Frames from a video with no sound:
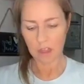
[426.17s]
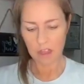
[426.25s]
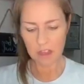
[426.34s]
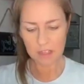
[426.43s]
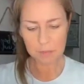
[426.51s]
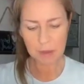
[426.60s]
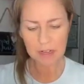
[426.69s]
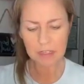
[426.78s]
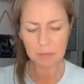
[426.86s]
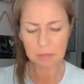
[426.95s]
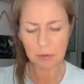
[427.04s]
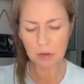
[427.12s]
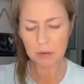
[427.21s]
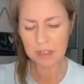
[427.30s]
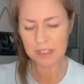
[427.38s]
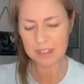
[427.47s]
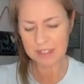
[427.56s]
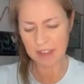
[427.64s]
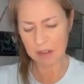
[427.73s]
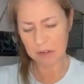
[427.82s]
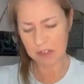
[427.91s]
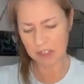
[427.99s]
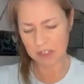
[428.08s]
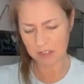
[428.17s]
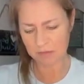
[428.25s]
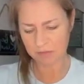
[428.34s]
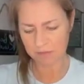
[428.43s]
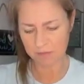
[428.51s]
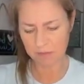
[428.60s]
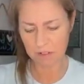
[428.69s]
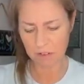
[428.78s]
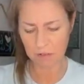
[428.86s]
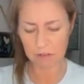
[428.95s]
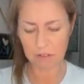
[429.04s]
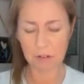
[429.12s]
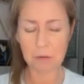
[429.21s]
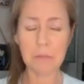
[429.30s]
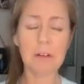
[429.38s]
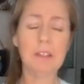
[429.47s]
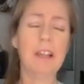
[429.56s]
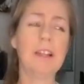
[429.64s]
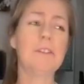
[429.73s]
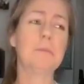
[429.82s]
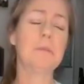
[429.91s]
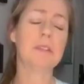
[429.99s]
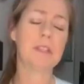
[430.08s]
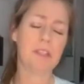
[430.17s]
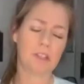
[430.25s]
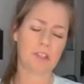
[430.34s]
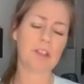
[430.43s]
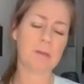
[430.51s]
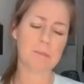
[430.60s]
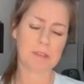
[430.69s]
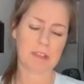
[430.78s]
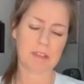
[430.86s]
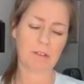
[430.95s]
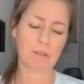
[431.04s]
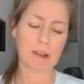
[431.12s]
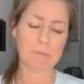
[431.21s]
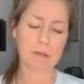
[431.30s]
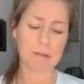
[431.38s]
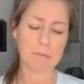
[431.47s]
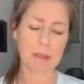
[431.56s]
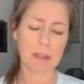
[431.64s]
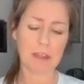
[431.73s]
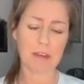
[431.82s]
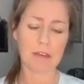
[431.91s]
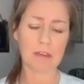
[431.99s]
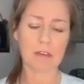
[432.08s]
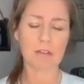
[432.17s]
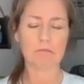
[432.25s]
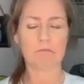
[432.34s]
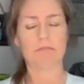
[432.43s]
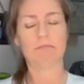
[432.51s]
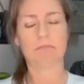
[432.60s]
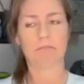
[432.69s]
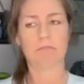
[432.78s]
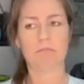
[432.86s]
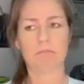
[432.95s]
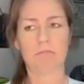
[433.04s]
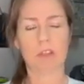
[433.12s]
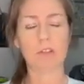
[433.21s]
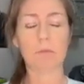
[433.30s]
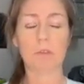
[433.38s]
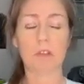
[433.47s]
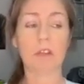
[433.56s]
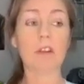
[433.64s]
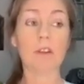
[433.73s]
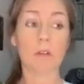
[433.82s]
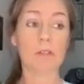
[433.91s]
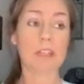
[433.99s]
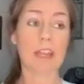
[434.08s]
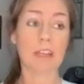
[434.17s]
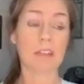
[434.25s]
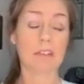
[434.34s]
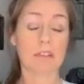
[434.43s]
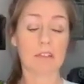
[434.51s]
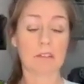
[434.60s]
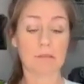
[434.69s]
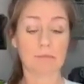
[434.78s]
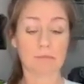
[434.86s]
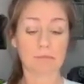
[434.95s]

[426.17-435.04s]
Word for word: Ugh, it's back to boring sandwiches and fruit. No more Lunchables and chips like Grandma made. Those were the good old days.